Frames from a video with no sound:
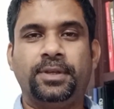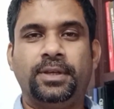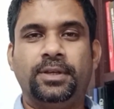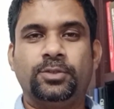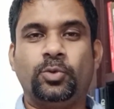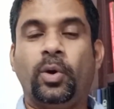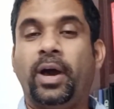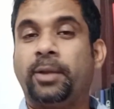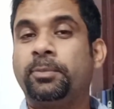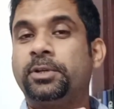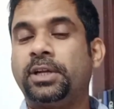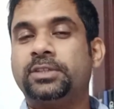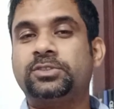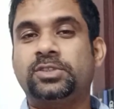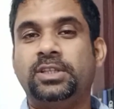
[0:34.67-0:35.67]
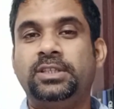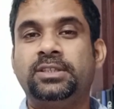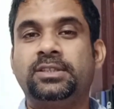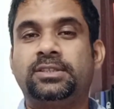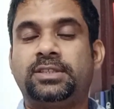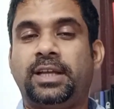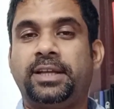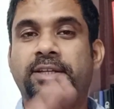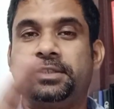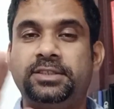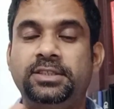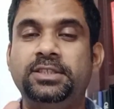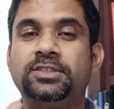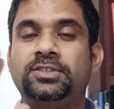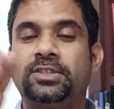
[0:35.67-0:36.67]
So arbitrage trading
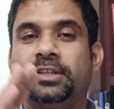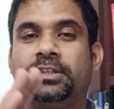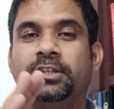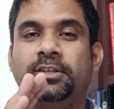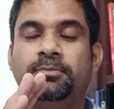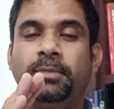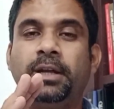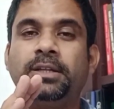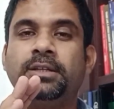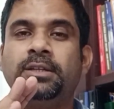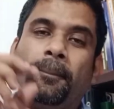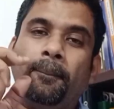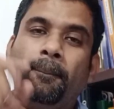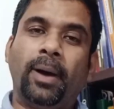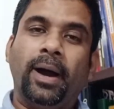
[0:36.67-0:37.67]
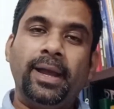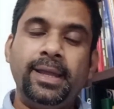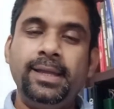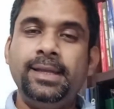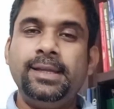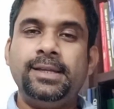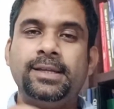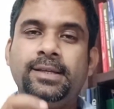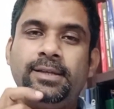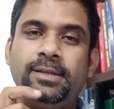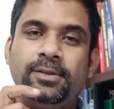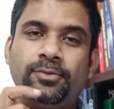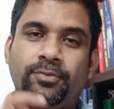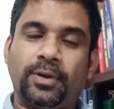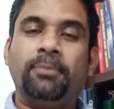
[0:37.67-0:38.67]
strategy is nothing but buy
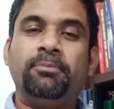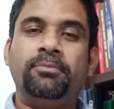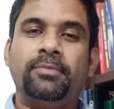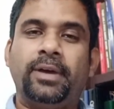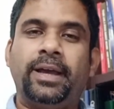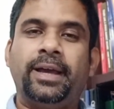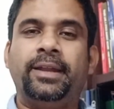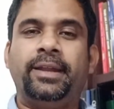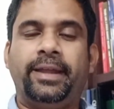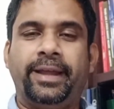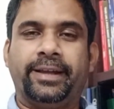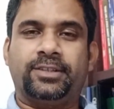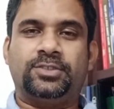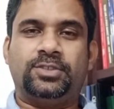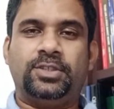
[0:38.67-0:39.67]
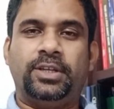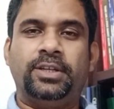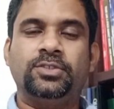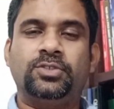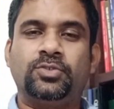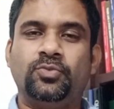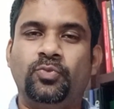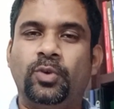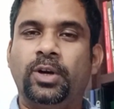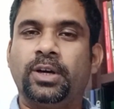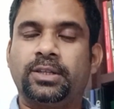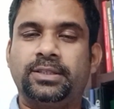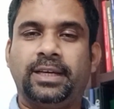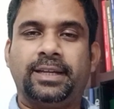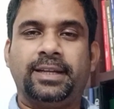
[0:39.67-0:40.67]
from an exchange
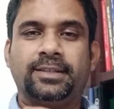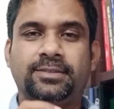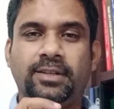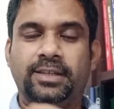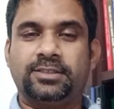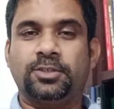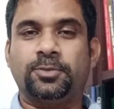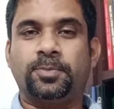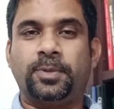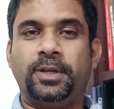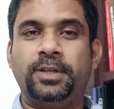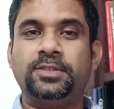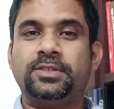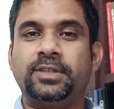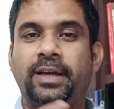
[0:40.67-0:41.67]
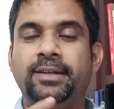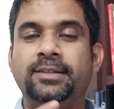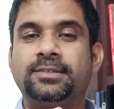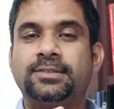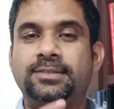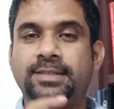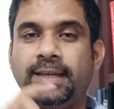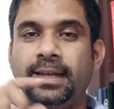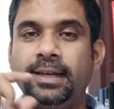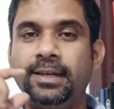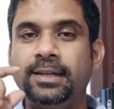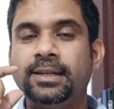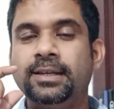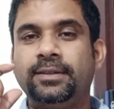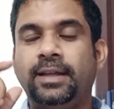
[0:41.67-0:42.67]
where that has lesser price and
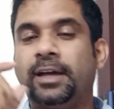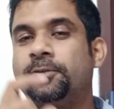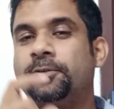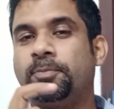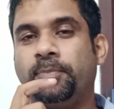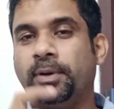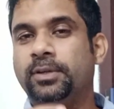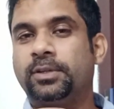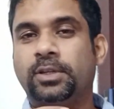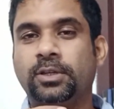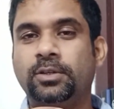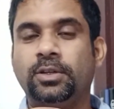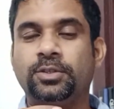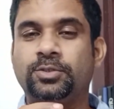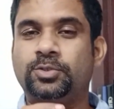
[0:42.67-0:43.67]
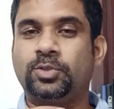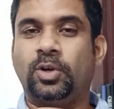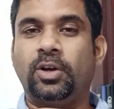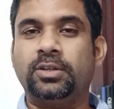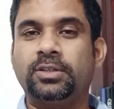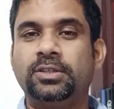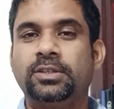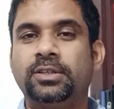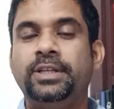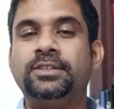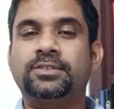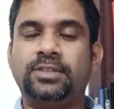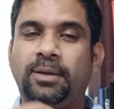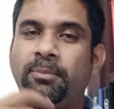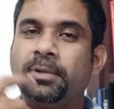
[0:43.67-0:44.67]
sell that particular stock in
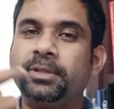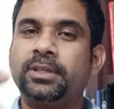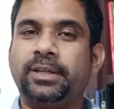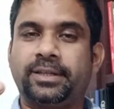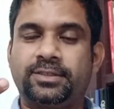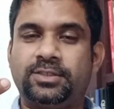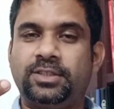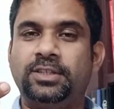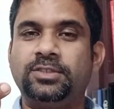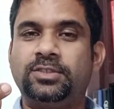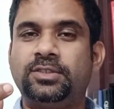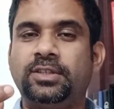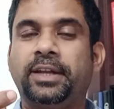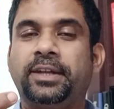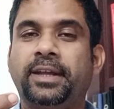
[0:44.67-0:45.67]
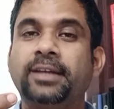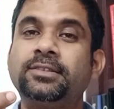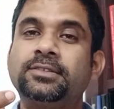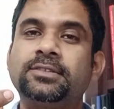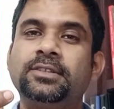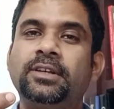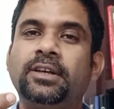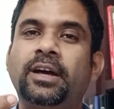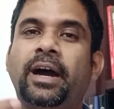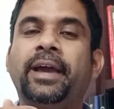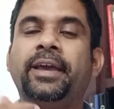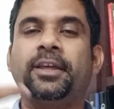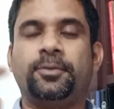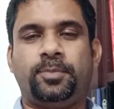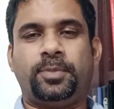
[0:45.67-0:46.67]
some other exchange that has
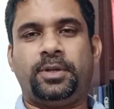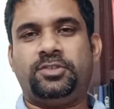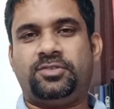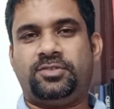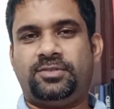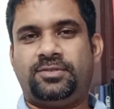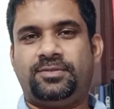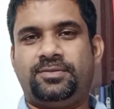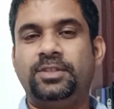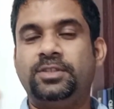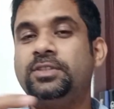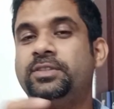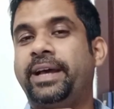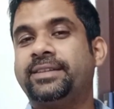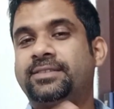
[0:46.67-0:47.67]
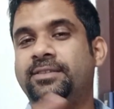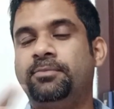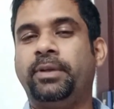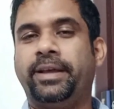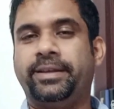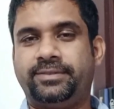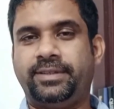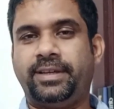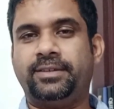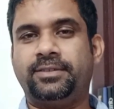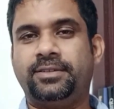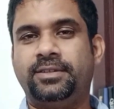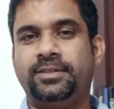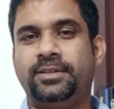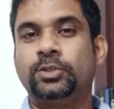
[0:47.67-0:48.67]
higher price. This is as simple as
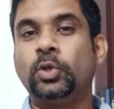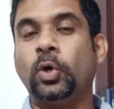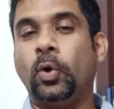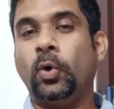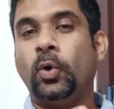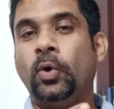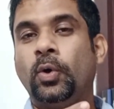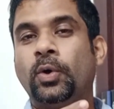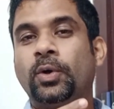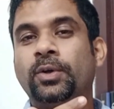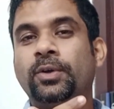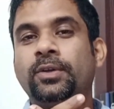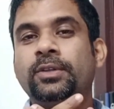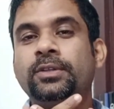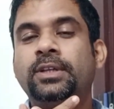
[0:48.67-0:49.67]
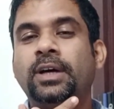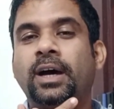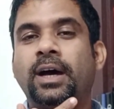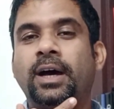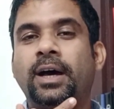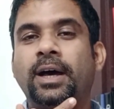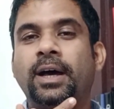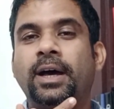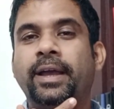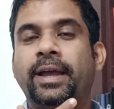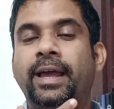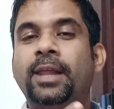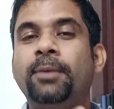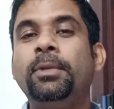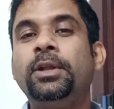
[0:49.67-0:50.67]
that. So the
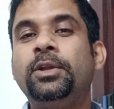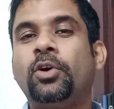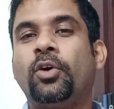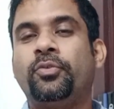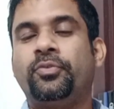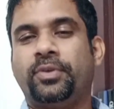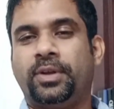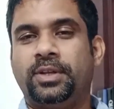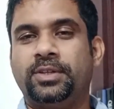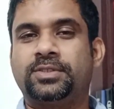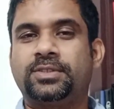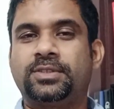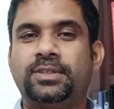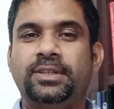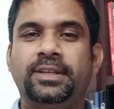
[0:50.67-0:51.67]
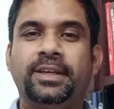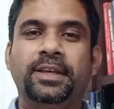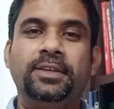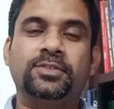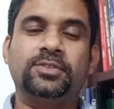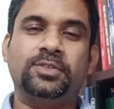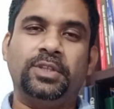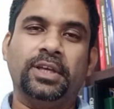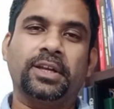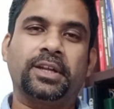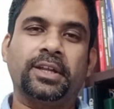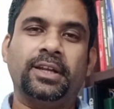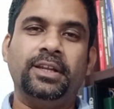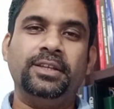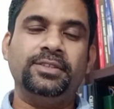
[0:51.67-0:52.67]
element of risk is
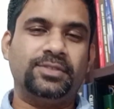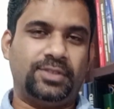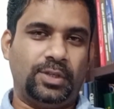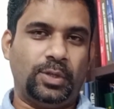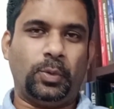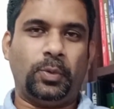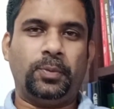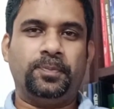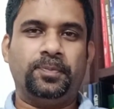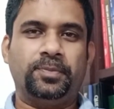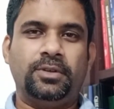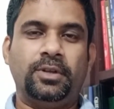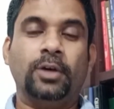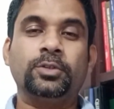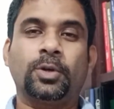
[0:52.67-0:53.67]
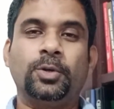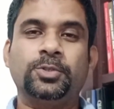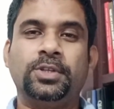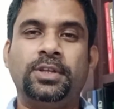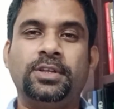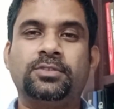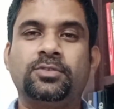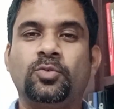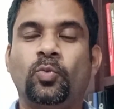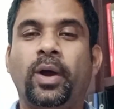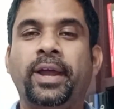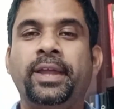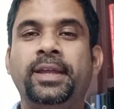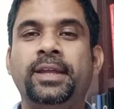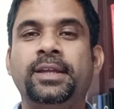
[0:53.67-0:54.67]
theoretically zero. Now the question is
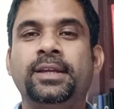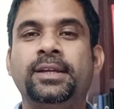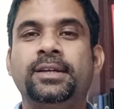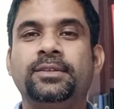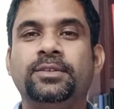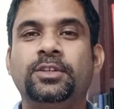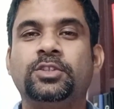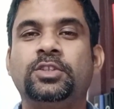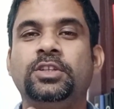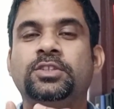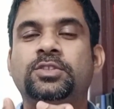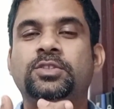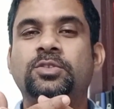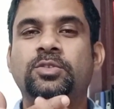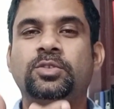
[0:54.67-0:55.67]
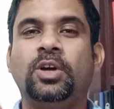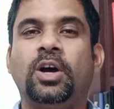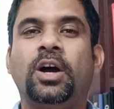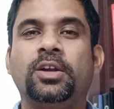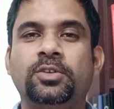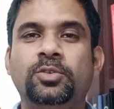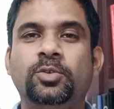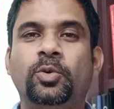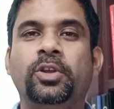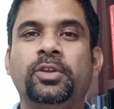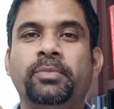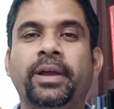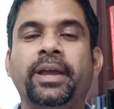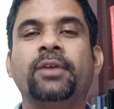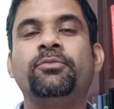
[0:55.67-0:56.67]
why this is not
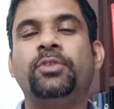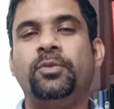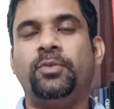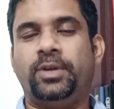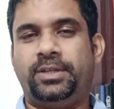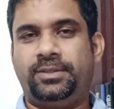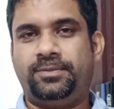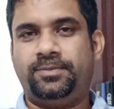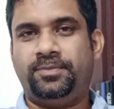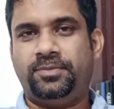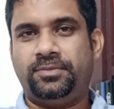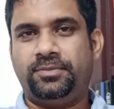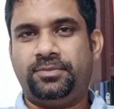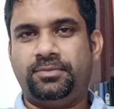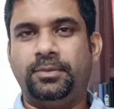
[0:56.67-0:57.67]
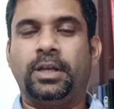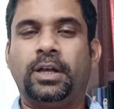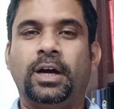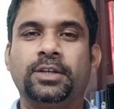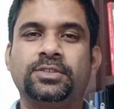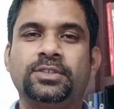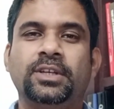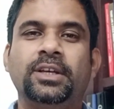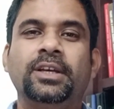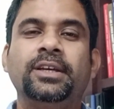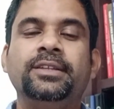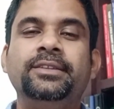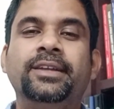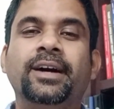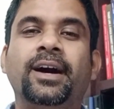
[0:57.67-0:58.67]
doing by everyone? Because
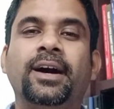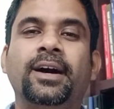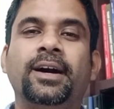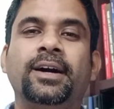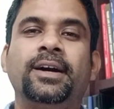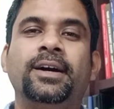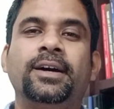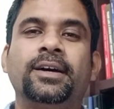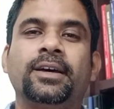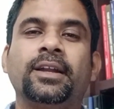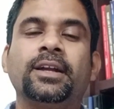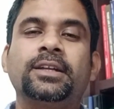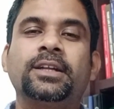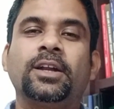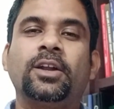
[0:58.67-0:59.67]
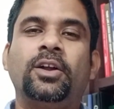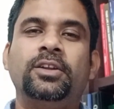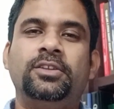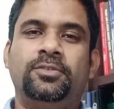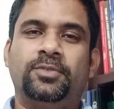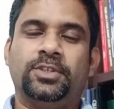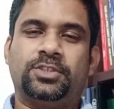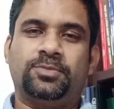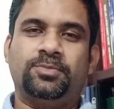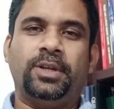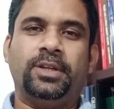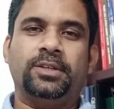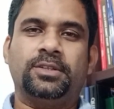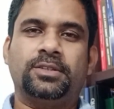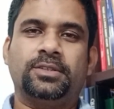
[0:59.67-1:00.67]
the return on
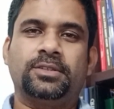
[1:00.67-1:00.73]
investment